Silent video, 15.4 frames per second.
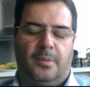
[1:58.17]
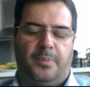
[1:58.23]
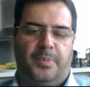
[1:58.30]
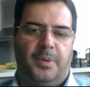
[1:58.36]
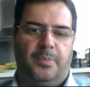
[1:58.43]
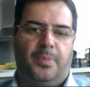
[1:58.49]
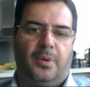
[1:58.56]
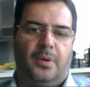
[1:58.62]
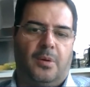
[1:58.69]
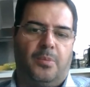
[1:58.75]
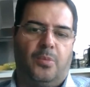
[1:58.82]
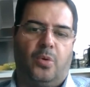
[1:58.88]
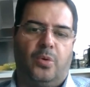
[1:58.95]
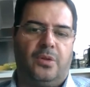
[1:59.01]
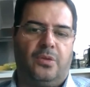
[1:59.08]
people are
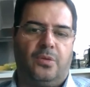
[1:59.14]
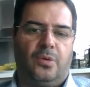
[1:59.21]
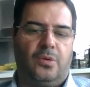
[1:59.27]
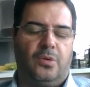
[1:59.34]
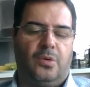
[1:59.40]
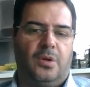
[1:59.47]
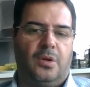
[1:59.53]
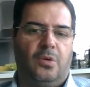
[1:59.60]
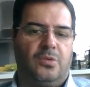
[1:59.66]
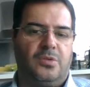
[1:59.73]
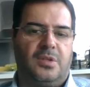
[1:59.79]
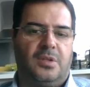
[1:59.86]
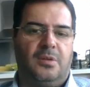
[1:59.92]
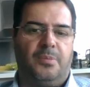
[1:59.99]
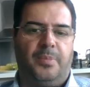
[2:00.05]
monitored on a
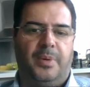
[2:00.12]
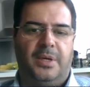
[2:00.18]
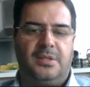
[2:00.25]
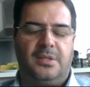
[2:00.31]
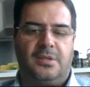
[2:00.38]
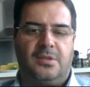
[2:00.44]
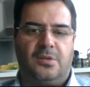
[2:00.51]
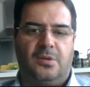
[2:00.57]
constant basis.